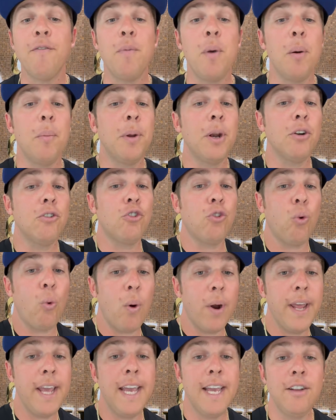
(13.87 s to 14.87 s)
millimeter,
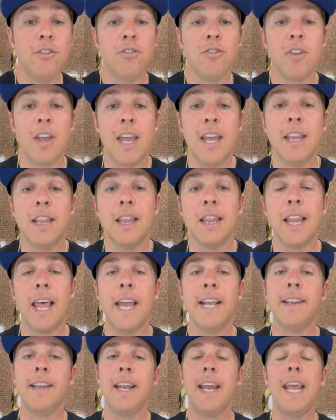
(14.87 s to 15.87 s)
20 inches in
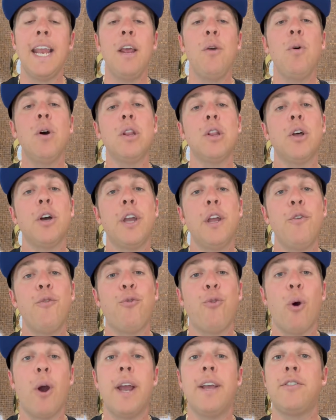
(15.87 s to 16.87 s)
length, and anyone looking
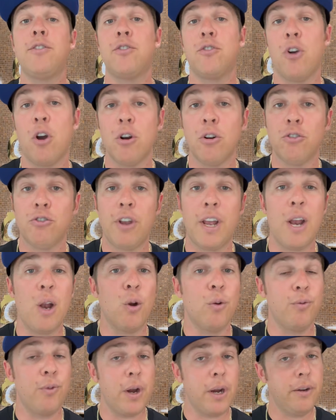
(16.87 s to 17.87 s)
for a starter chain
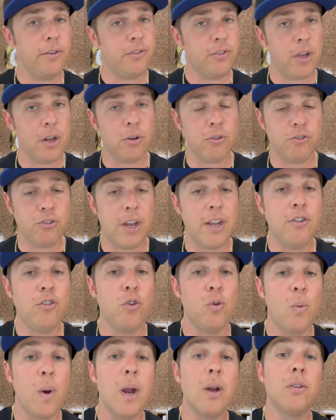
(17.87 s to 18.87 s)
or a very subtle chain
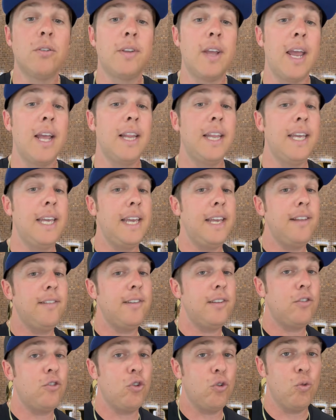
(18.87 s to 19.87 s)
to wear daily,
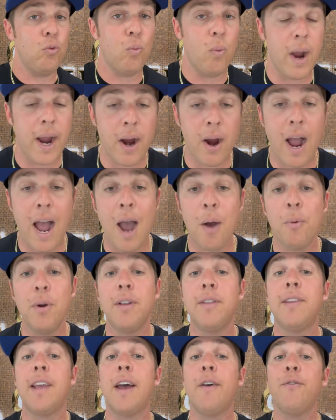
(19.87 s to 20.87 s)
easy to wear, I
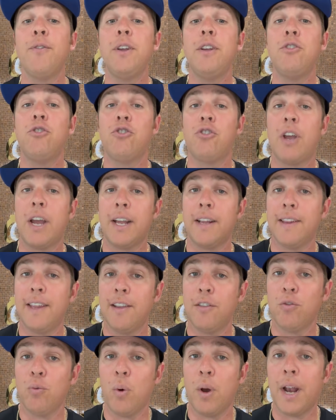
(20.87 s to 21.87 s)
would definitely check
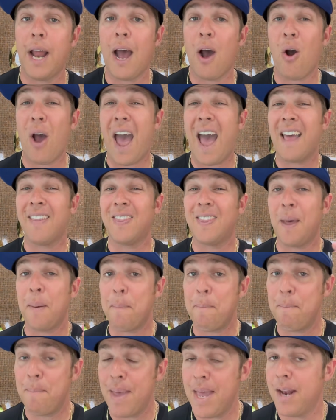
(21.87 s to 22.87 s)
this one out at the
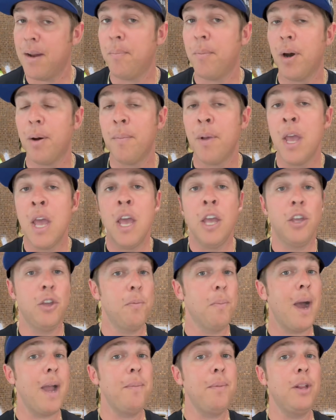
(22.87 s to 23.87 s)
minimum. You
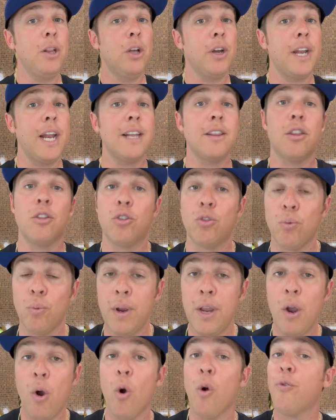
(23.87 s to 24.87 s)
might be looking at the
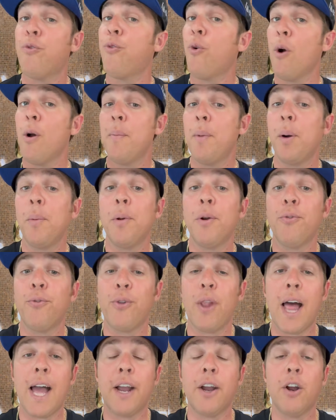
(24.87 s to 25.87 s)
3 or 4 millimeter
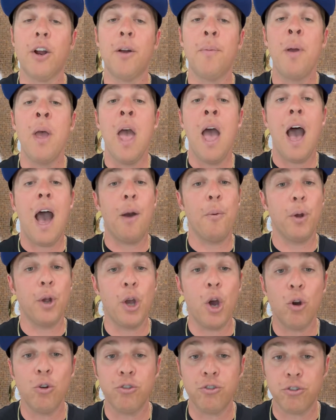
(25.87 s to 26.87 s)
flat curve. I would
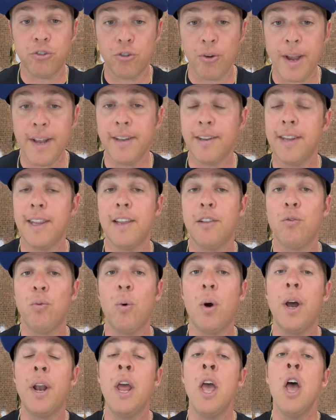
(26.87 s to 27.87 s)
go straight to this
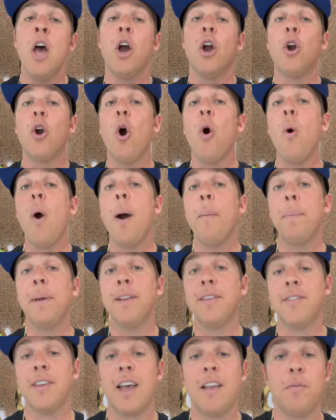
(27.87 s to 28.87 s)
one, go up
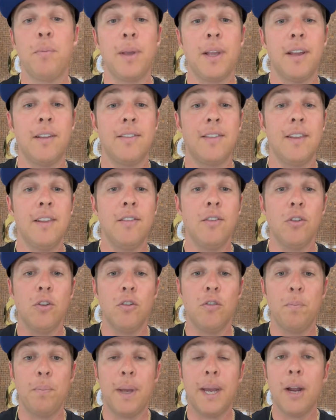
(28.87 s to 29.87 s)
in size because this
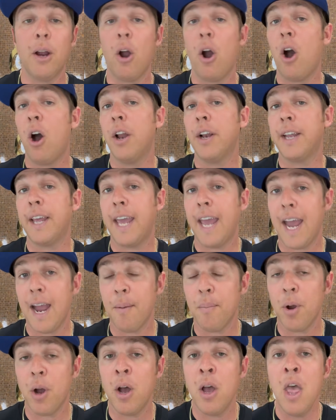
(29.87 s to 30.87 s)
looks bigger on
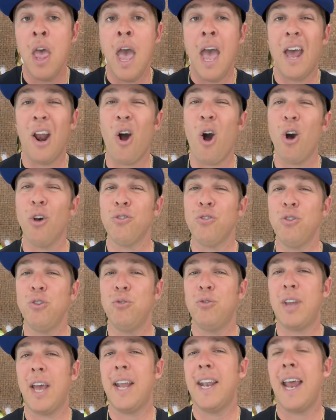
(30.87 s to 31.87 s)
camera, and also you
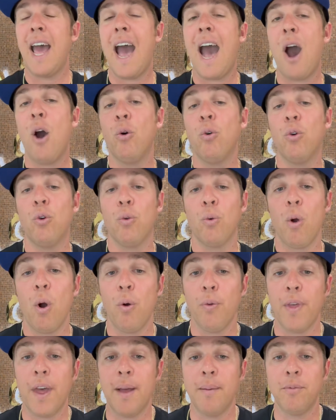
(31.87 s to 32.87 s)
tend to
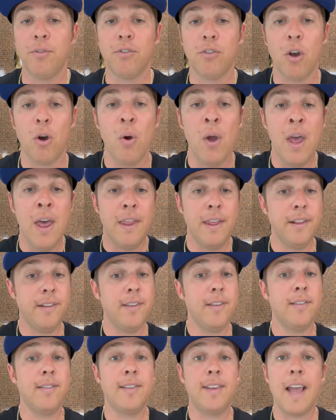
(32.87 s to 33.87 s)
outgrow them. So
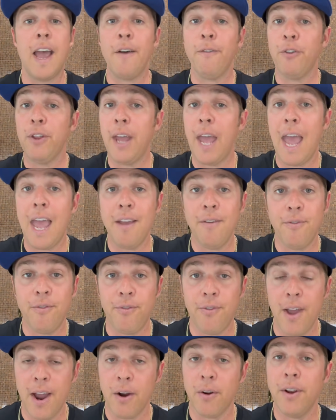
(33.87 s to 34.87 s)
this is definitely a
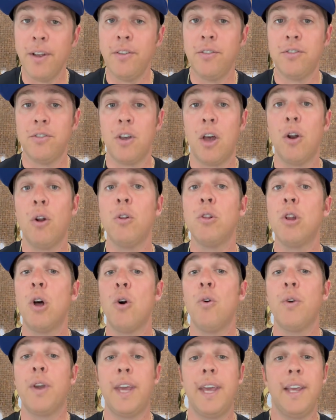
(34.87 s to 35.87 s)
very subtle,
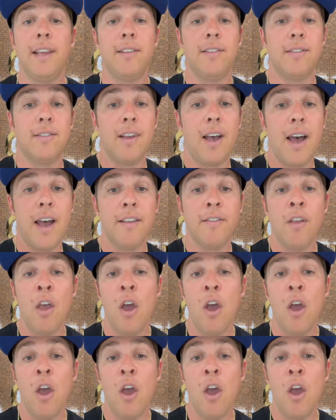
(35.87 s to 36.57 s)
low-key size